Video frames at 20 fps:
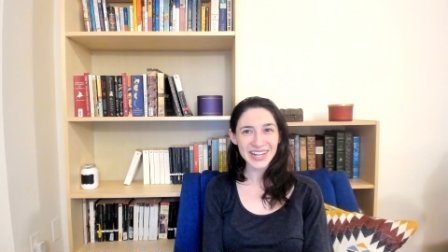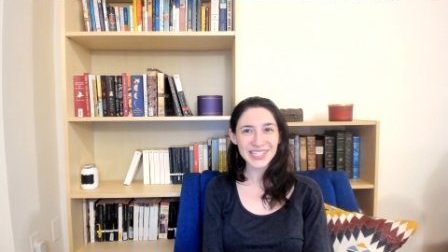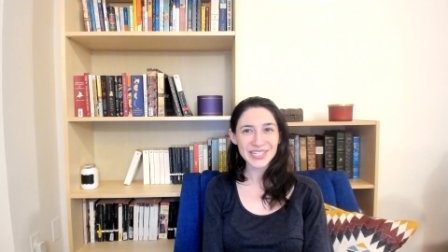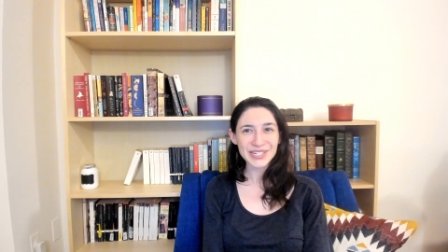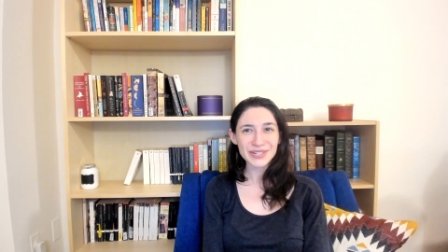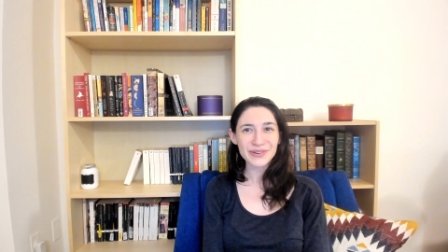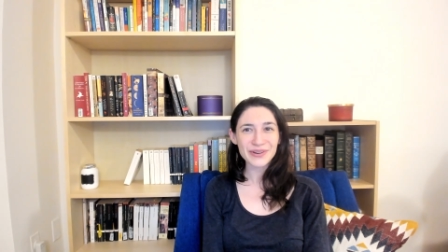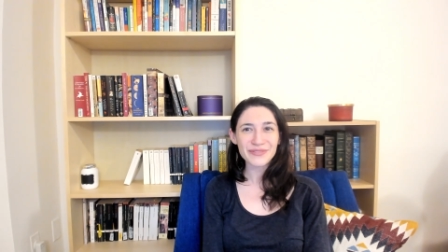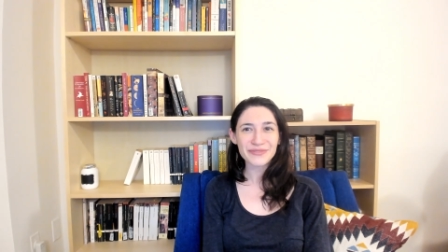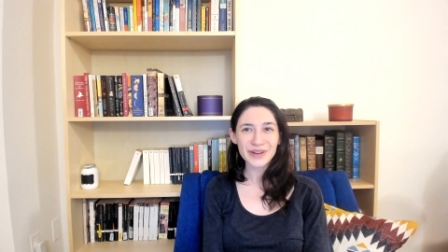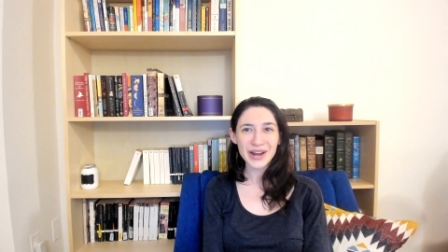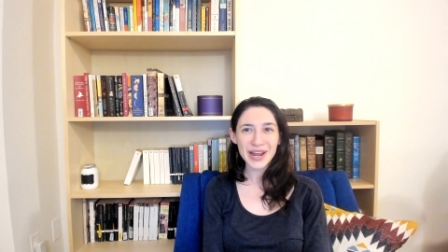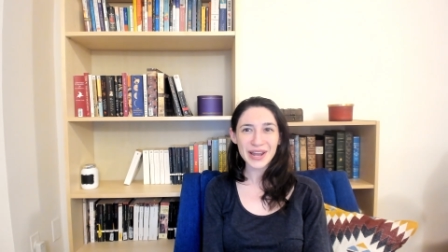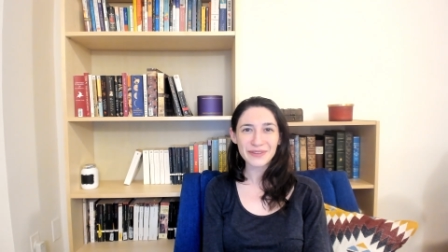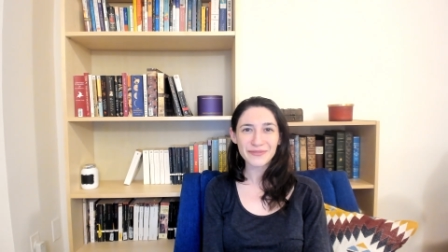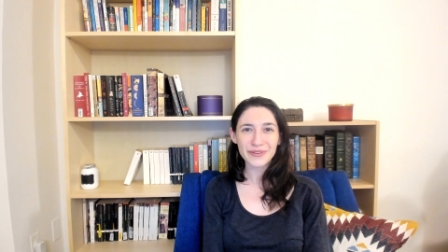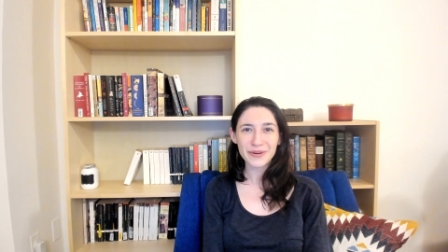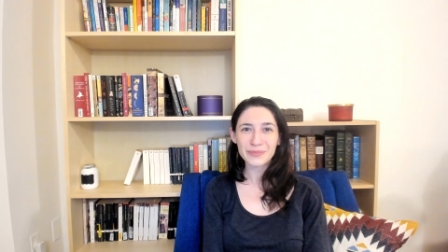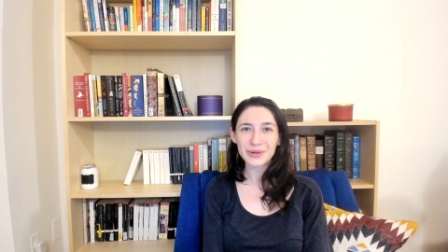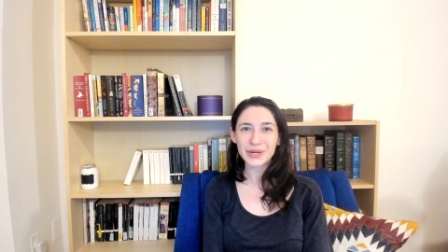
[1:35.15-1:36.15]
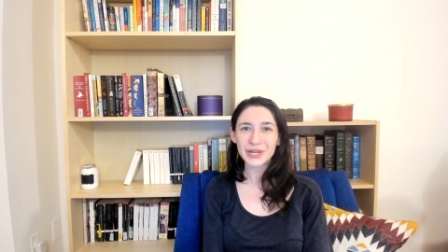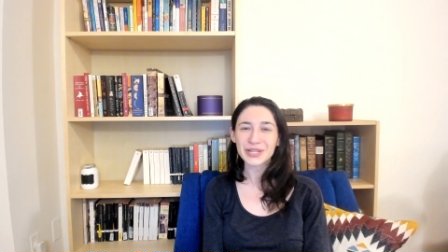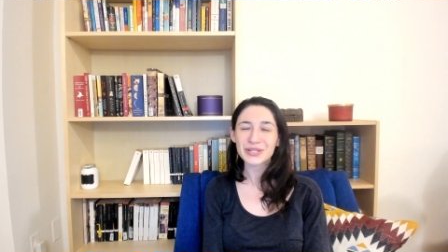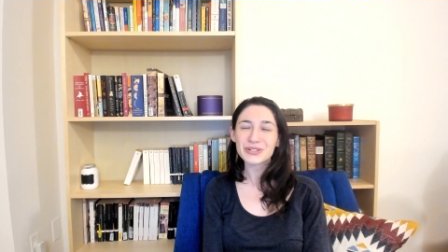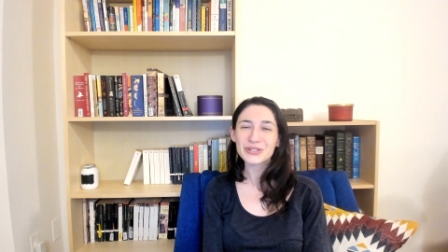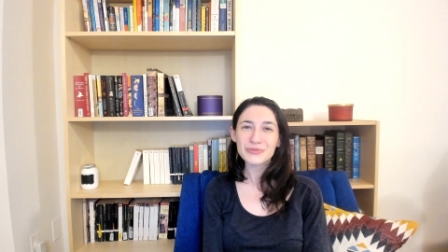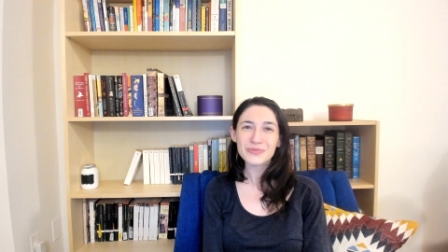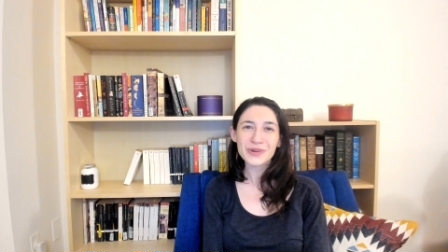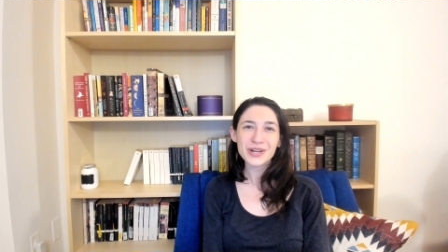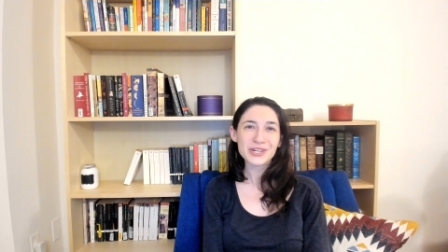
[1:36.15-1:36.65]
is to refrain from putting
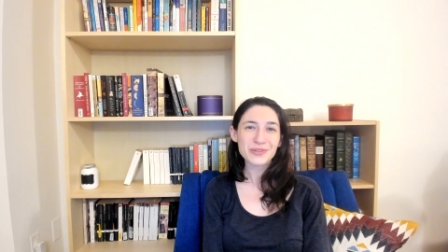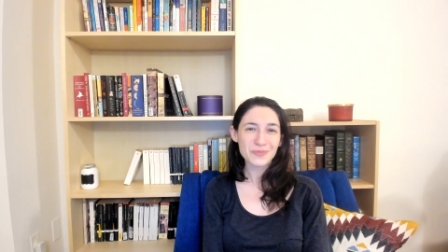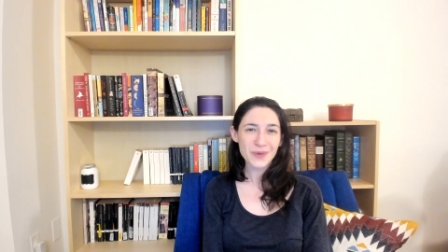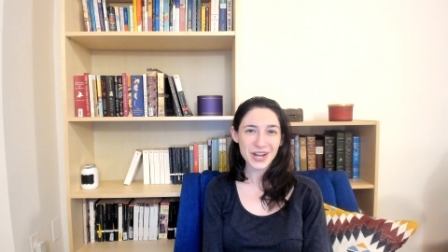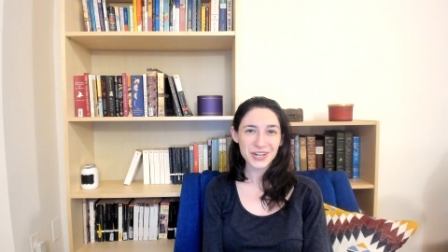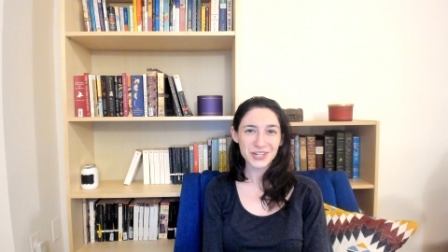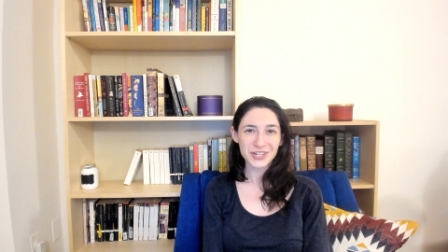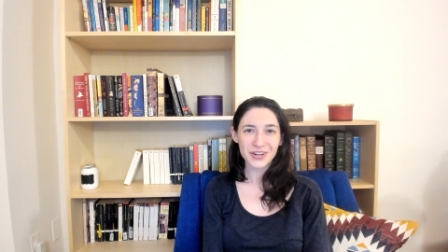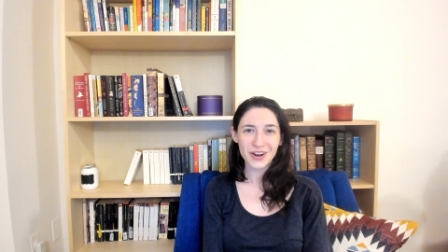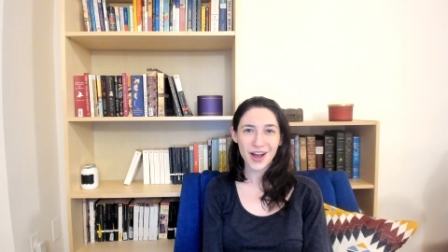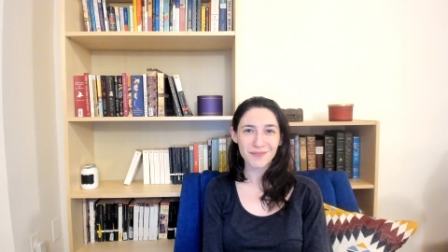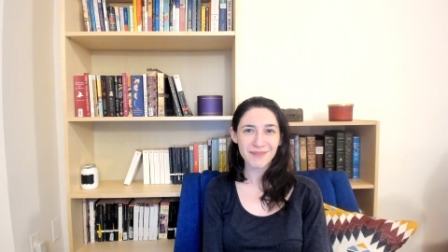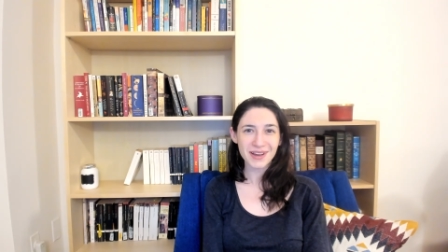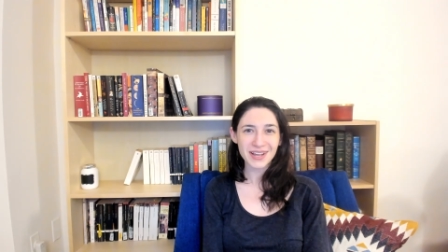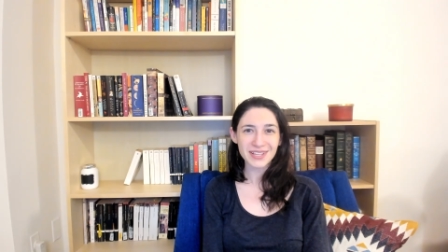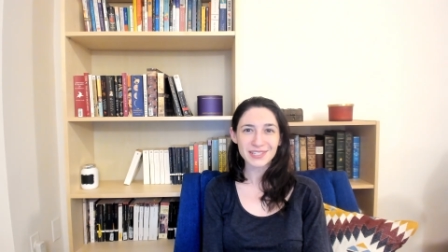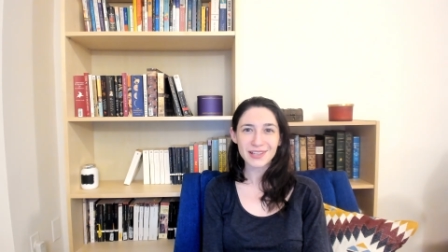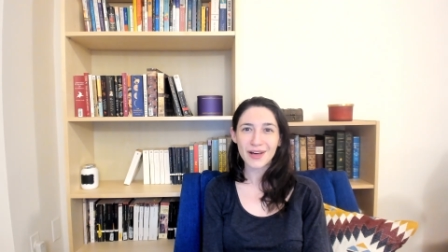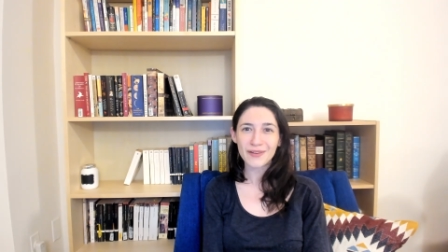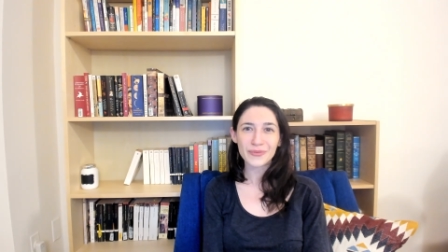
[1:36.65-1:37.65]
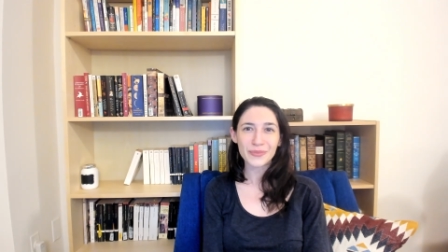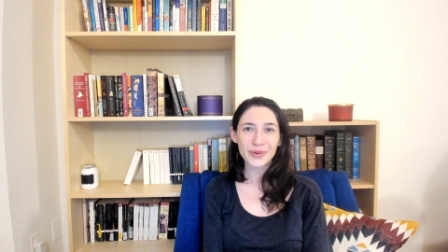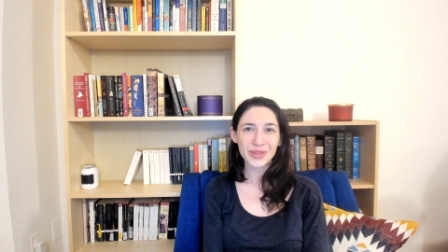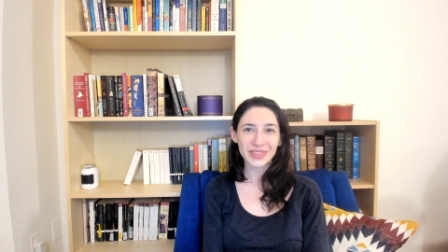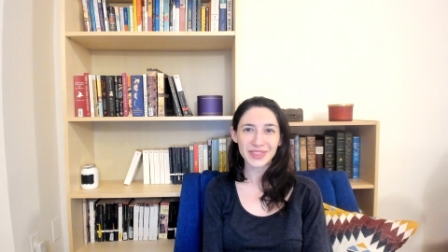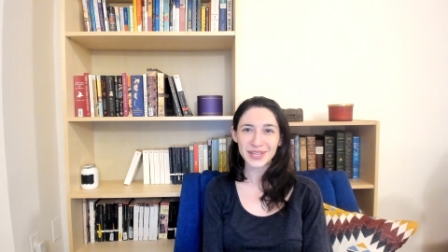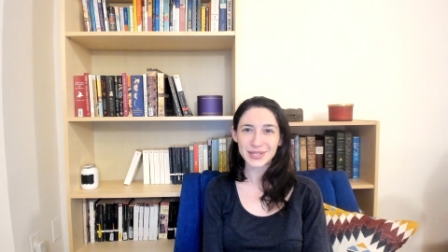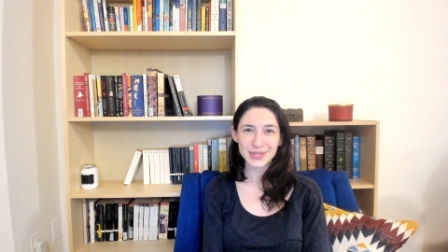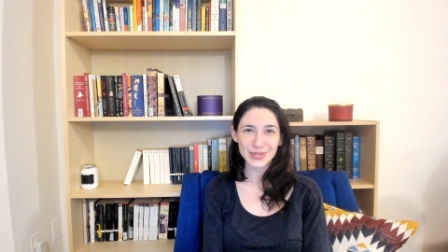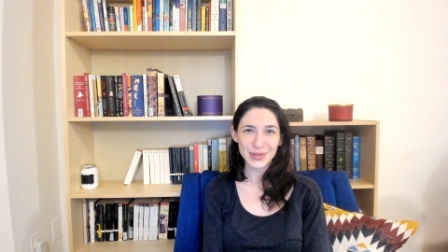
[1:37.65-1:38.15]
too much pressure on myself
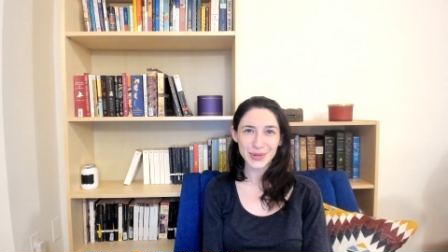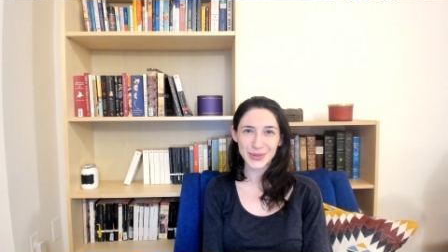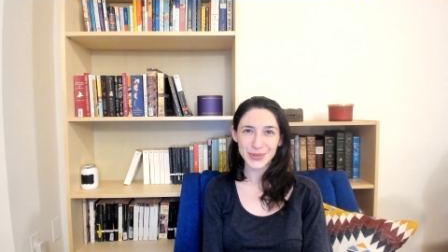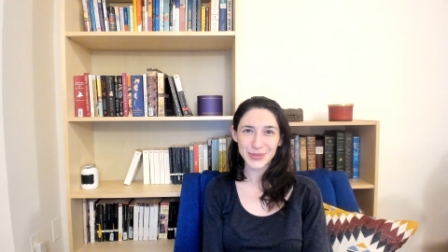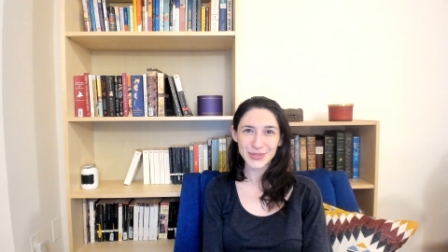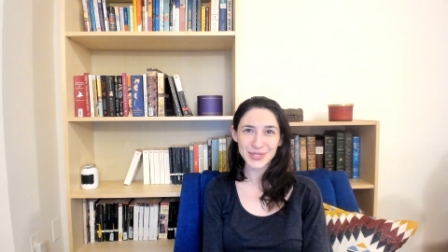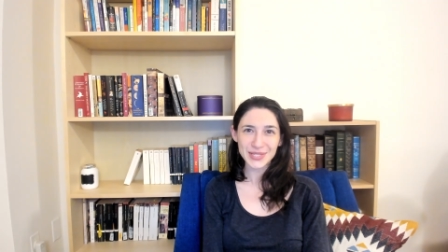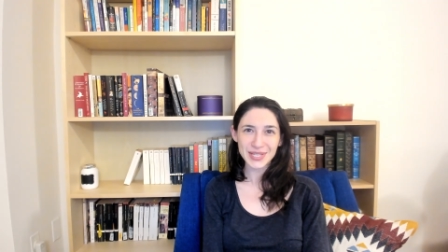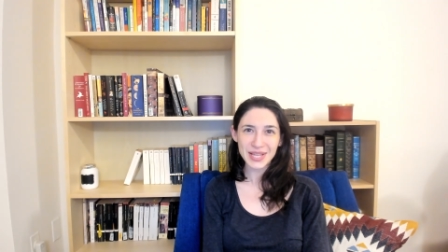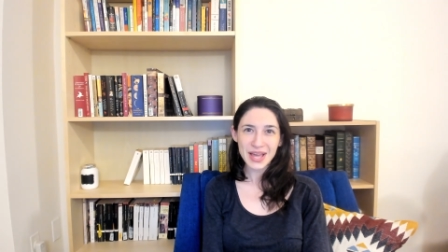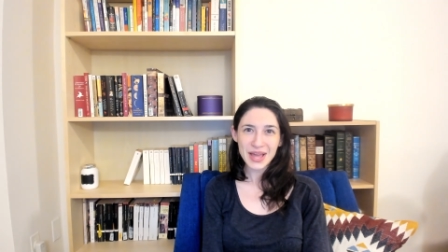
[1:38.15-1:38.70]
with these goals,